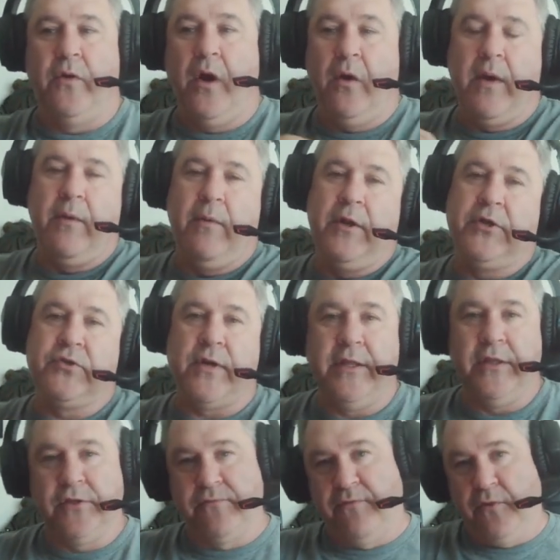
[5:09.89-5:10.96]
oh, I want to try
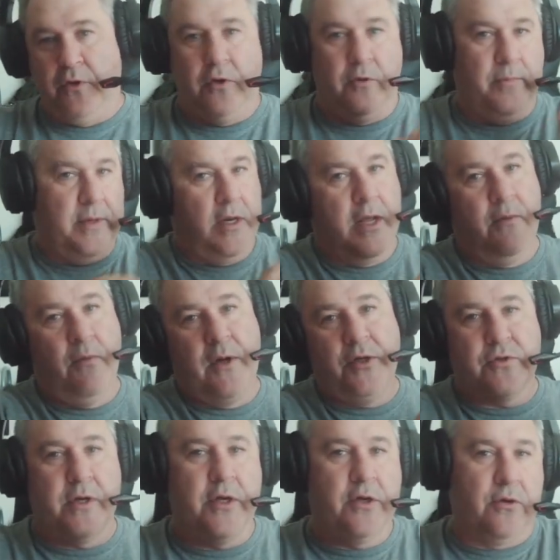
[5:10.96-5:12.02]
this for a little bit. I want to
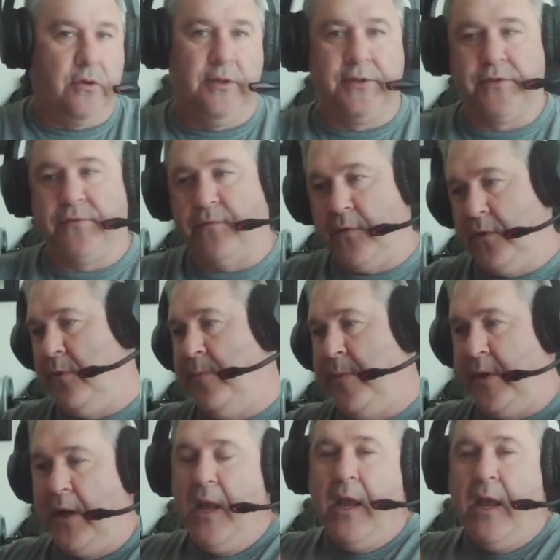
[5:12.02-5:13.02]
try acrylics for a little bit.